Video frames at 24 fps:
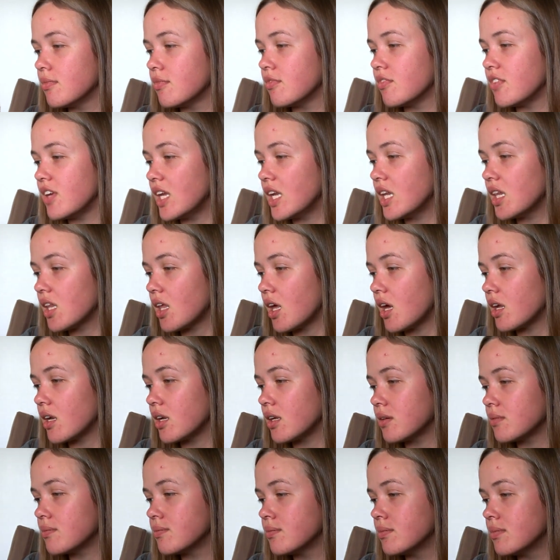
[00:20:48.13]

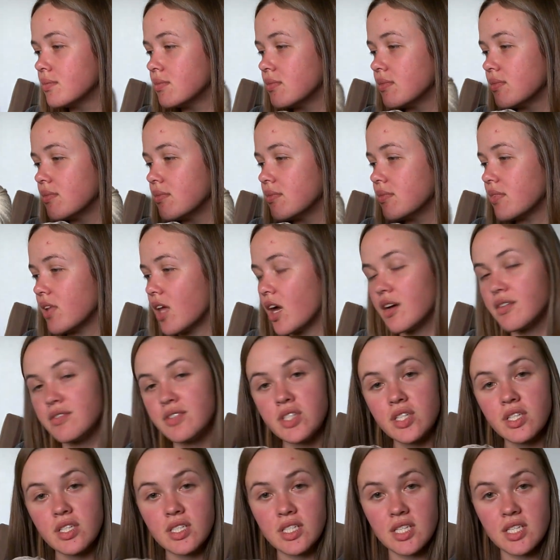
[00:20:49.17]
Vitalana Lofty